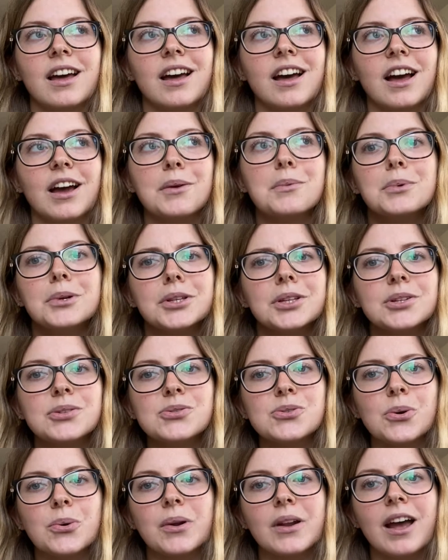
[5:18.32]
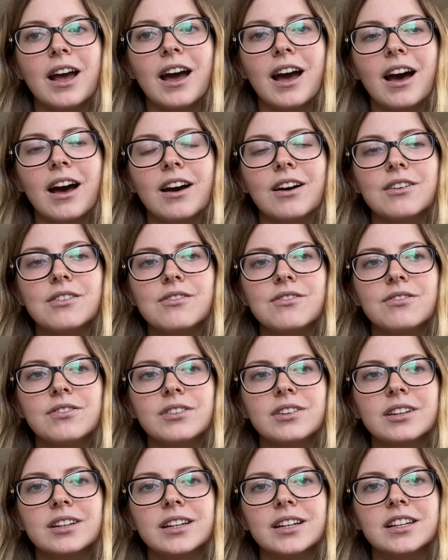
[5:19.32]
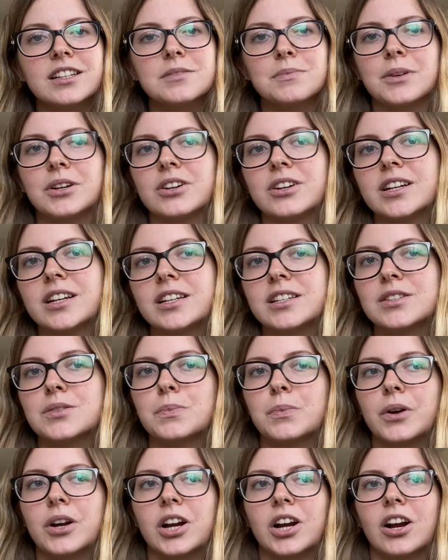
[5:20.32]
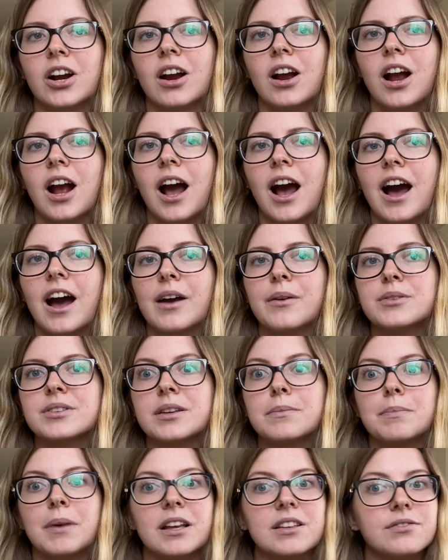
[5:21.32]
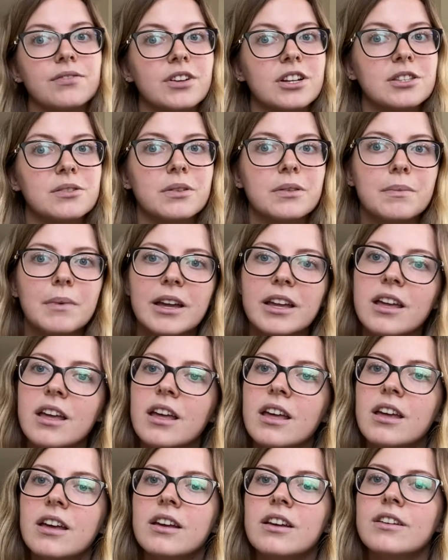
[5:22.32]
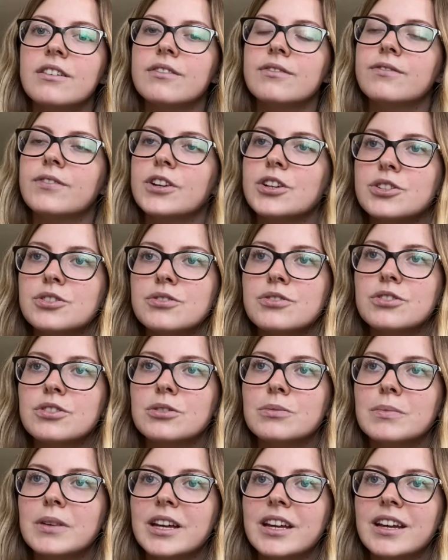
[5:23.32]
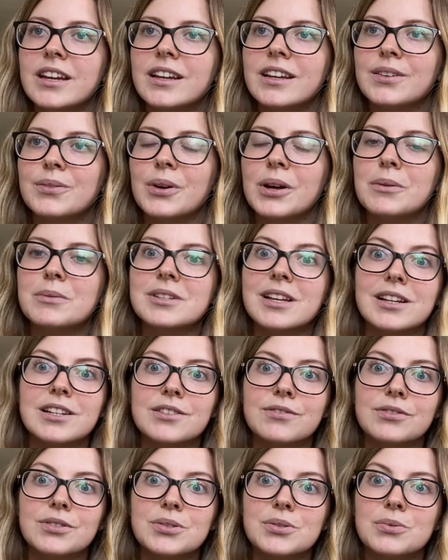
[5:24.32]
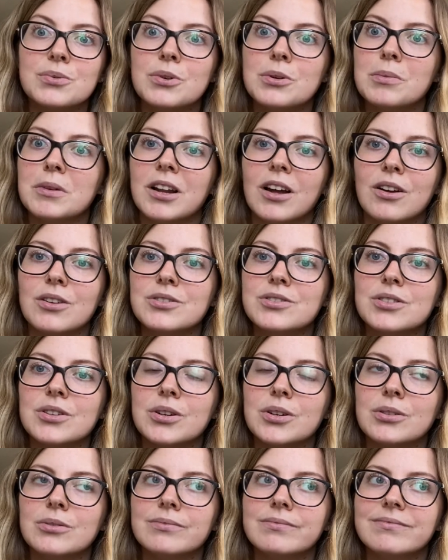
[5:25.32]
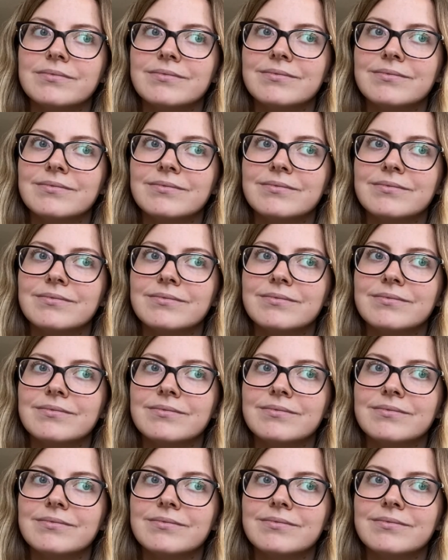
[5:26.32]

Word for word: I really don't have an experience where I was like best friends with my first roommate while I was at different school, but also,